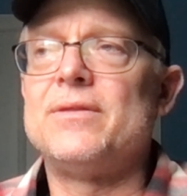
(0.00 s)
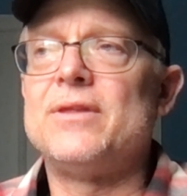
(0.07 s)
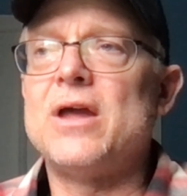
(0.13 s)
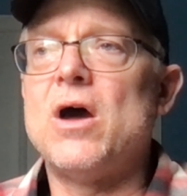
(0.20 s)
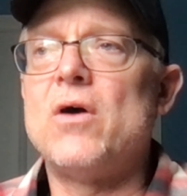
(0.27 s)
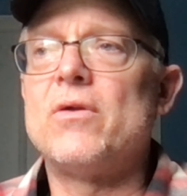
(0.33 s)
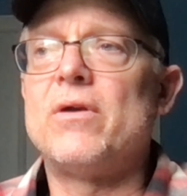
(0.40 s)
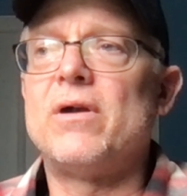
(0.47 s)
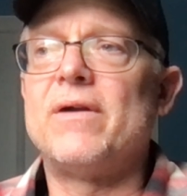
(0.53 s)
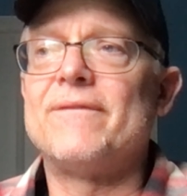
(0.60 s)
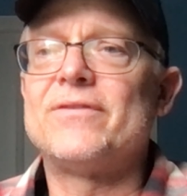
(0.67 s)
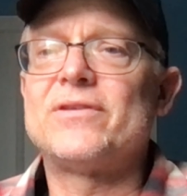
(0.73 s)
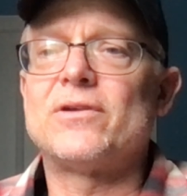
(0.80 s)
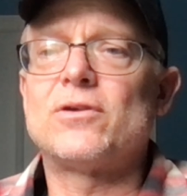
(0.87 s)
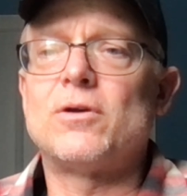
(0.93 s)
owner
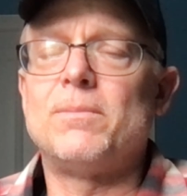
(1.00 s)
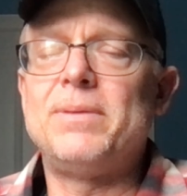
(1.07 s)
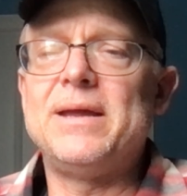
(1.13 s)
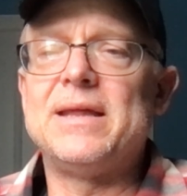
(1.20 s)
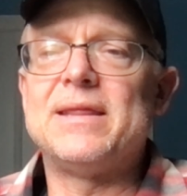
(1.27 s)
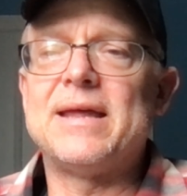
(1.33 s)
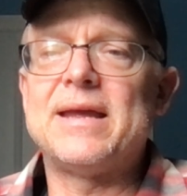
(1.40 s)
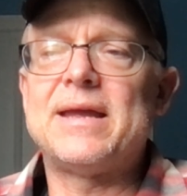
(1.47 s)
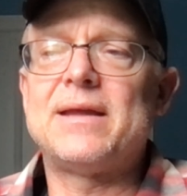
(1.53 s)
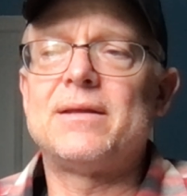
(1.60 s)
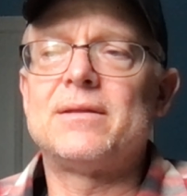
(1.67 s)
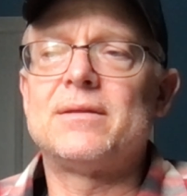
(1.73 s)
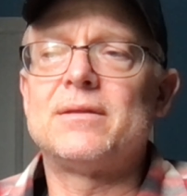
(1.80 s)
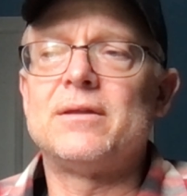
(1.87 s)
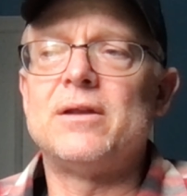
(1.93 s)
of Circle P. They,
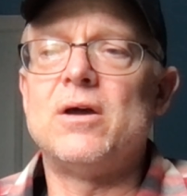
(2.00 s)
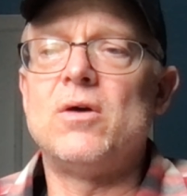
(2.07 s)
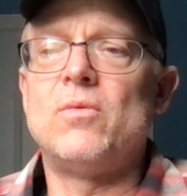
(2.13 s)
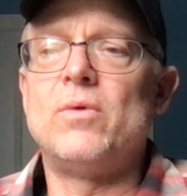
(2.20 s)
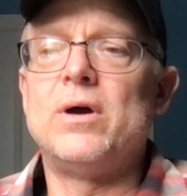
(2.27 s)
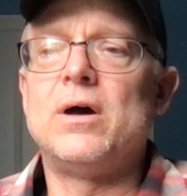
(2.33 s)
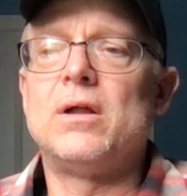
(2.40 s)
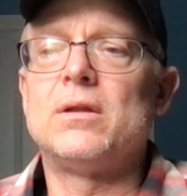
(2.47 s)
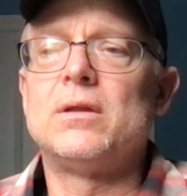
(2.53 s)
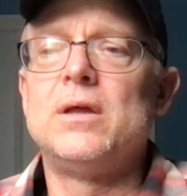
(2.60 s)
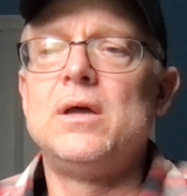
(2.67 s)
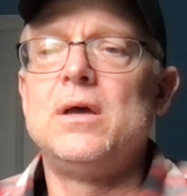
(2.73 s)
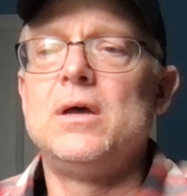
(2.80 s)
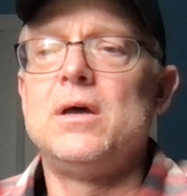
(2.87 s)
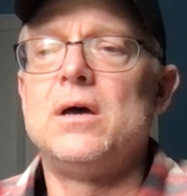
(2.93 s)
will
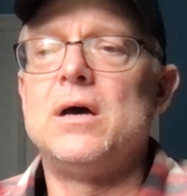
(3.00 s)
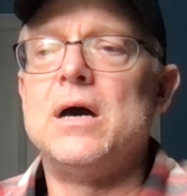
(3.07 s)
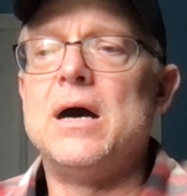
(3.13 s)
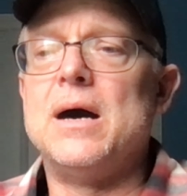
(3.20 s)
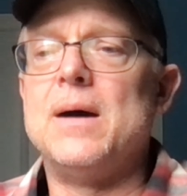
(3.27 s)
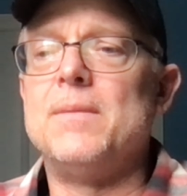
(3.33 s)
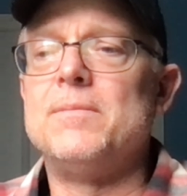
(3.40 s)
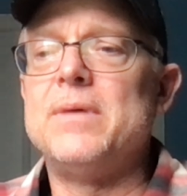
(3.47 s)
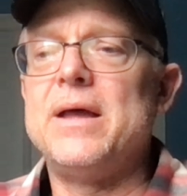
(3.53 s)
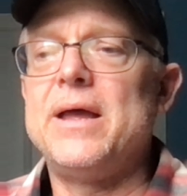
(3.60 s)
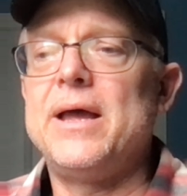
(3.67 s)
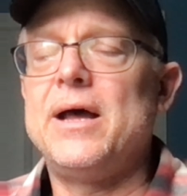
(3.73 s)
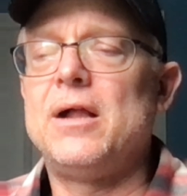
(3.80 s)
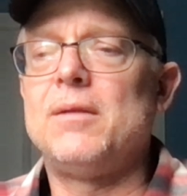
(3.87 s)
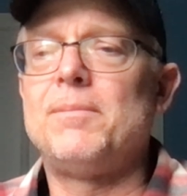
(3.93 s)

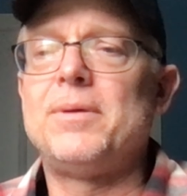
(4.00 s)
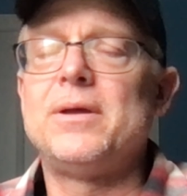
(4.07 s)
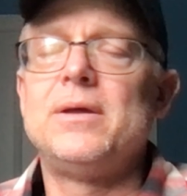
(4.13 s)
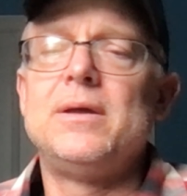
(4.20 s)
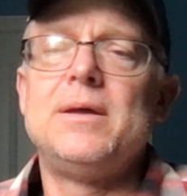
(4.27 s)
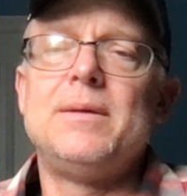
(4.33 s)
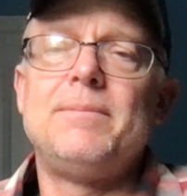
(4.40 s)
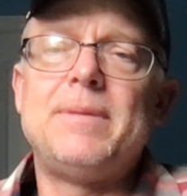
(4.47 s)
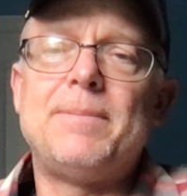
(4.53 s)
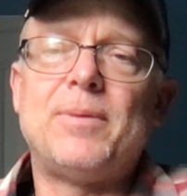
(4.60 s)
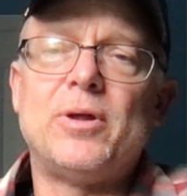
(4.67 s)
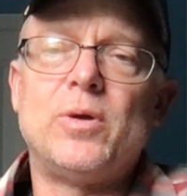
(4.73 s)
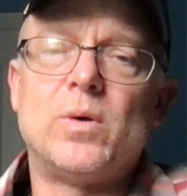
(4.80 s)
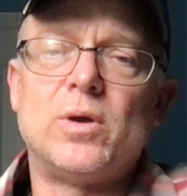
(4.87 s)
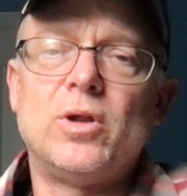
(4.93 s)
help people
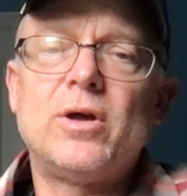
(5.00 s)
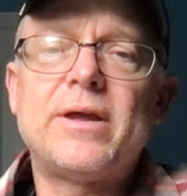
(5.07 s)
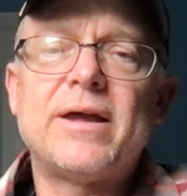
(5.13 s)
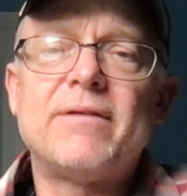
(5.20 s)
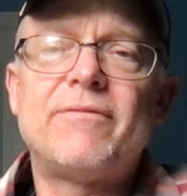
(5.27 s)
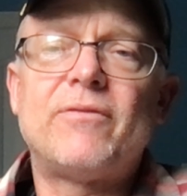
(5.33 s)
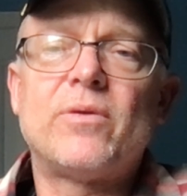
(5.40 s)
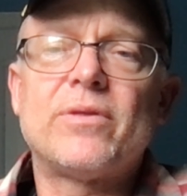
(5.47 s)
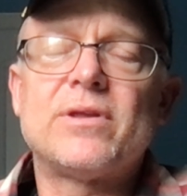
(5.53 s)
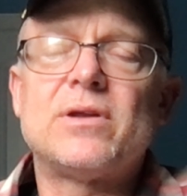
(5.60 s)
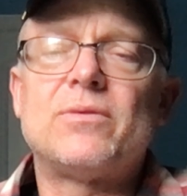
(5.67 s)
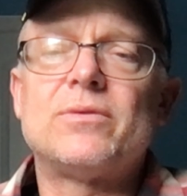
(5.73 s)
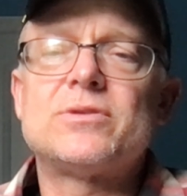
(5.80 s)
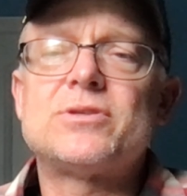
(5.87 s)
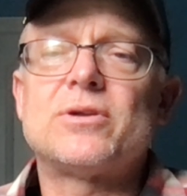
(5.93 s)
who are looking for
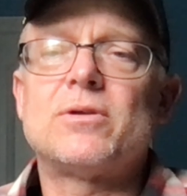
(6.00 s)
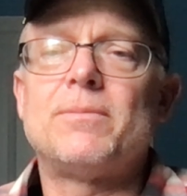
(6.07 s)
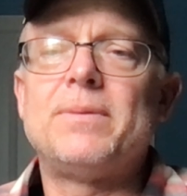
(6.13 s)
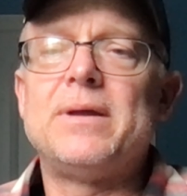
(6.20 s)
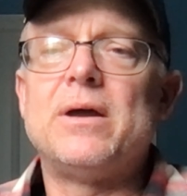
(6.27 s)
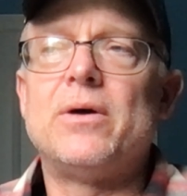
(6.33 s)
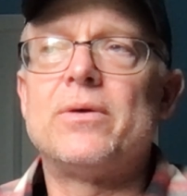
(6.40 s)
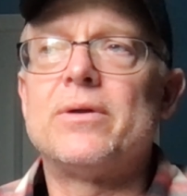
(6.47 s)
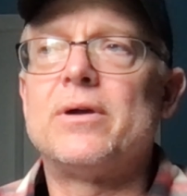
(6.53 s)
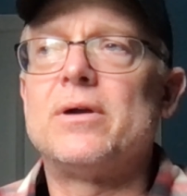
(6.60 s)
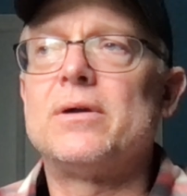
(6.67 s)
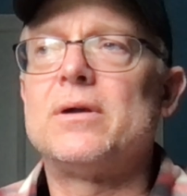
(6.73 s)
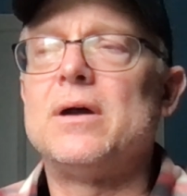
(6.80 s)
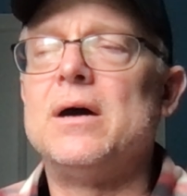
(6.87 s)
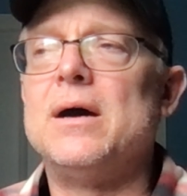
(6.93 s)
the Circle P
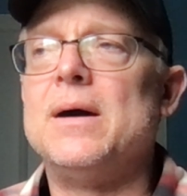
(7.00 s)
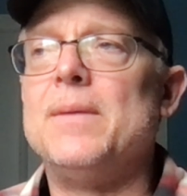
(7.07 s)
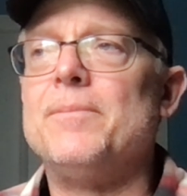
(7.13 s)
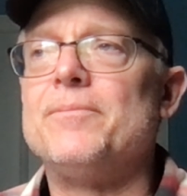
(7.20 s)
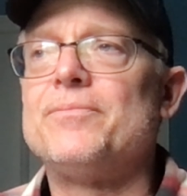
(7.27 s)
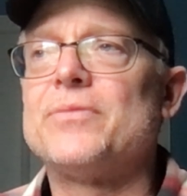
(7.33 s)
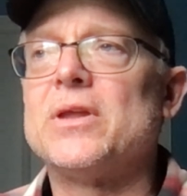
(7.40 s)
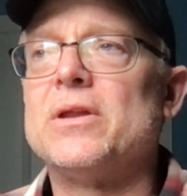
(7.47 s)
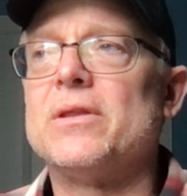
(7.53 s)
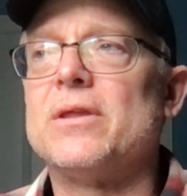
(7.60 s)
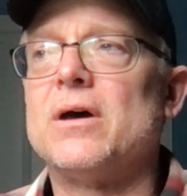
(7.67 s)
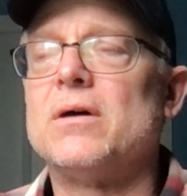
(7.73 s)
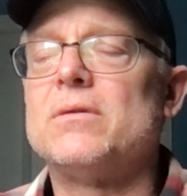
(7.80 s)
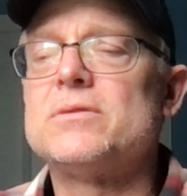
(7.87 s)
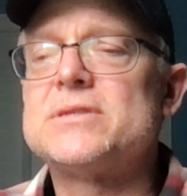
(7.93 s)
owner,
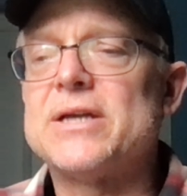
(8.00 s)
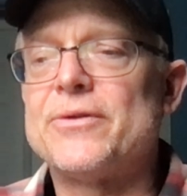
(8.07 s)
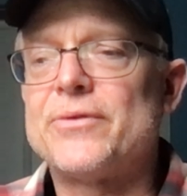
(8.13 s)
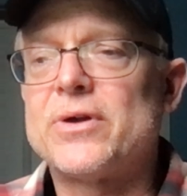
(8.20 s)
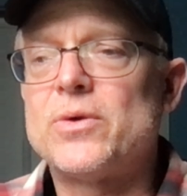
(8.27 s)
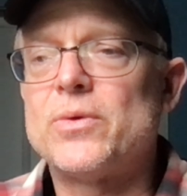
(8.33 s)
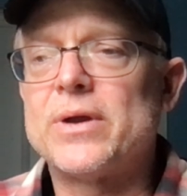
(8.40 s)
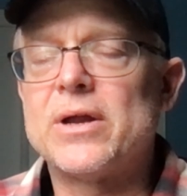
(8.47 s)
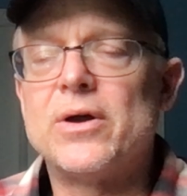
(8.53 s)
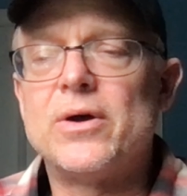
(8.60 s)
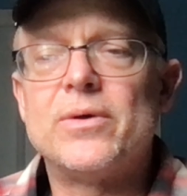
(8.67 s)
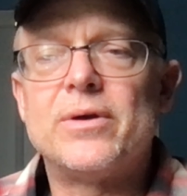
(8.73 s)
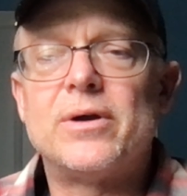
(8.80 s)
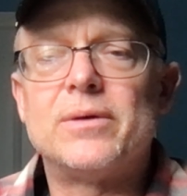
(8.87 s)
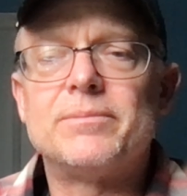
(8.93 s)
the sound recording
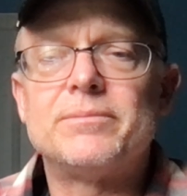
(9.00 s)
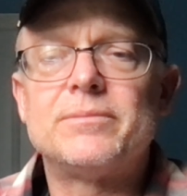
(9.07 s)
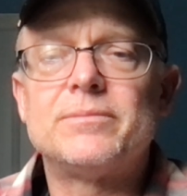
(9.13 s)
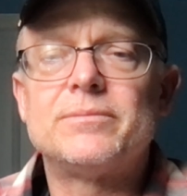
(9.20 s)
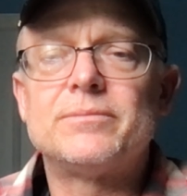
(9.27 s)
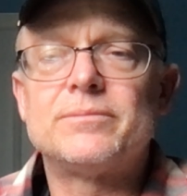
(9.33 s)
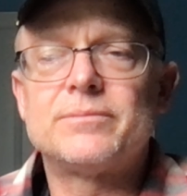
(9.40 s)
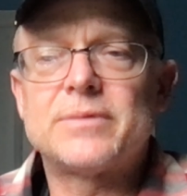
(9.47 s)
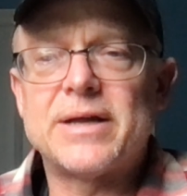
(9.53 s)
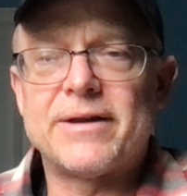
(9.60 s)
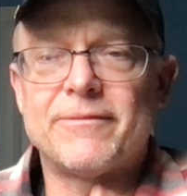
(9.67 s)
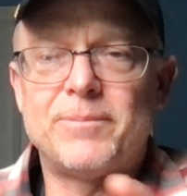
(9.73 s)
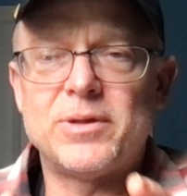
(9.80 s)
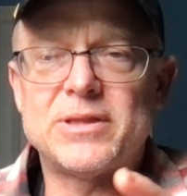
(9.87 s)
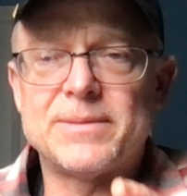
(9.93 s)
owner, kind
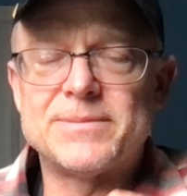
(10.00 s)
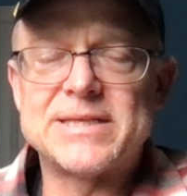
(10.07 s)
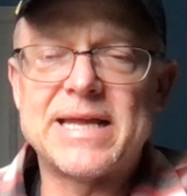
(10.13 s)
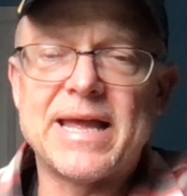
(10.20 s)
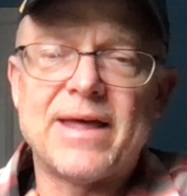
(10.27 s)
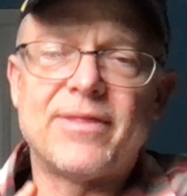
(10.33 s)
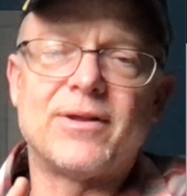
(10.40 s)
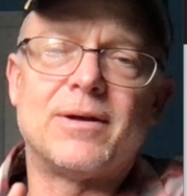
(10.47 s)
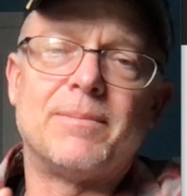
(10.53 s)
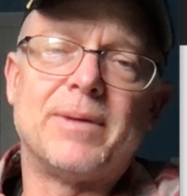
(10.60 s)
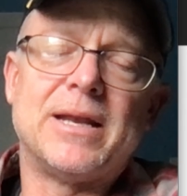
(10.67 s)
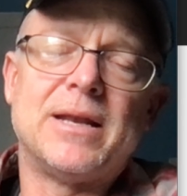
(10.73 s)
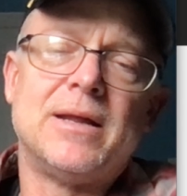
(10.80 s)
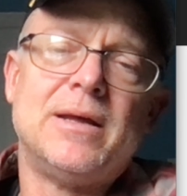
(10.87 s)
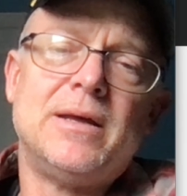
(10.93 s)
of put them together.
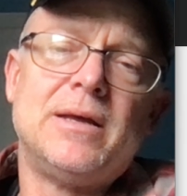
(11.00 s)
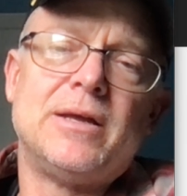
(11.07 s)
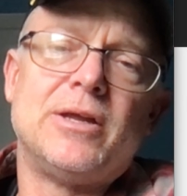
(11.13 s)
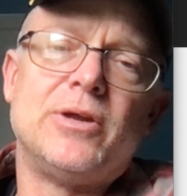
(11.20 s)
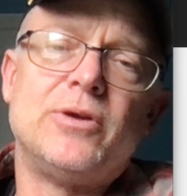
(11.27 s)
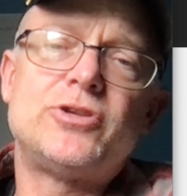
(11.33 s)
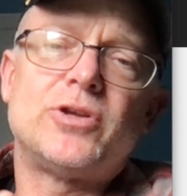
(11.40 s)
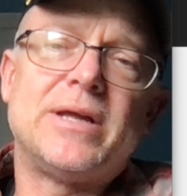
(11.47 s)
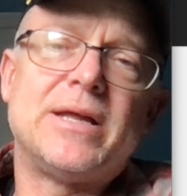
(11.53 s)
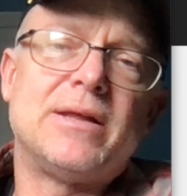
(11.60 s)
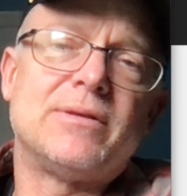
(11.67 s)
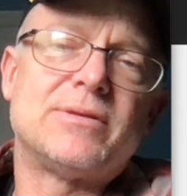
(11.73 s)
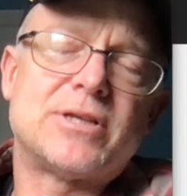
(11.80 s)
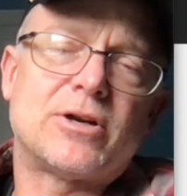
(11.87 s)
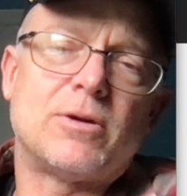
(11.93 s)
But
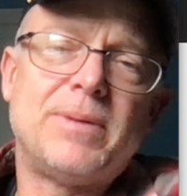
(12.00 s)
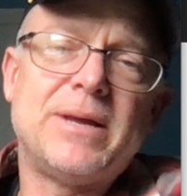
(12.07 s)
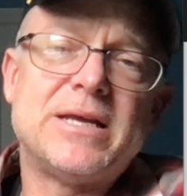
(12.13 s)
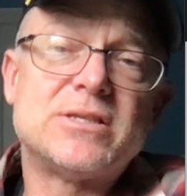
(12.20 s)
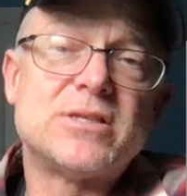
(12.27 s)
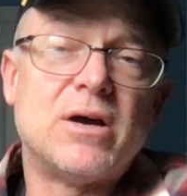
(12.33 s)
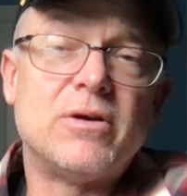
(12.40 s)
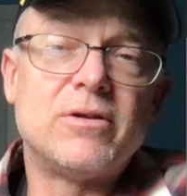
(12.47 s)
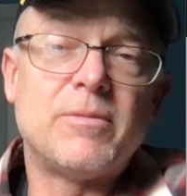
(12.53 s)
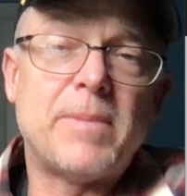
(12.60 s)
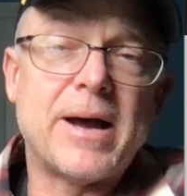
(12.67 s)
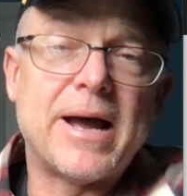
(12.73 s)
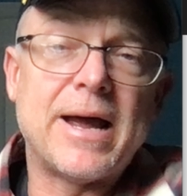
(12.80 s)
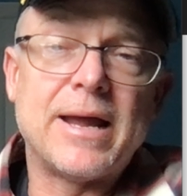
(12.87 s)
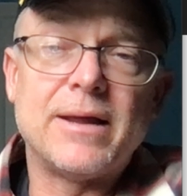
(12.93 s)
usually Circle P is owned
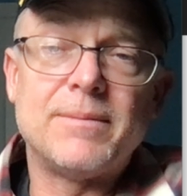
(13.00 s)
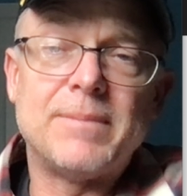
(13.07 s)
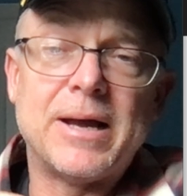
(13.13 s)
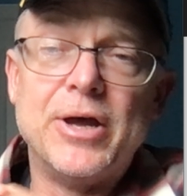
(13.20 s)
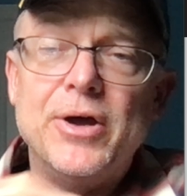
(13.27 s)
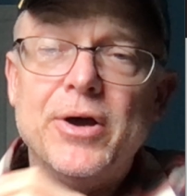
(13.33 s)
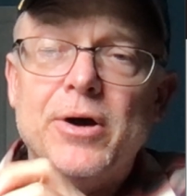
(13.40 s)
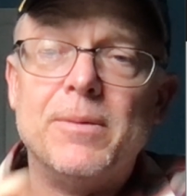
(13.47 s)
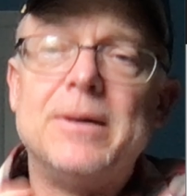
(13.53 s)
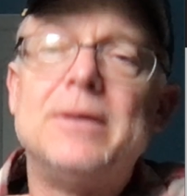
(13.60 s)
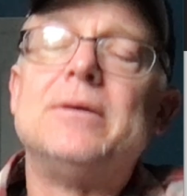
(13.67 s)
by whom?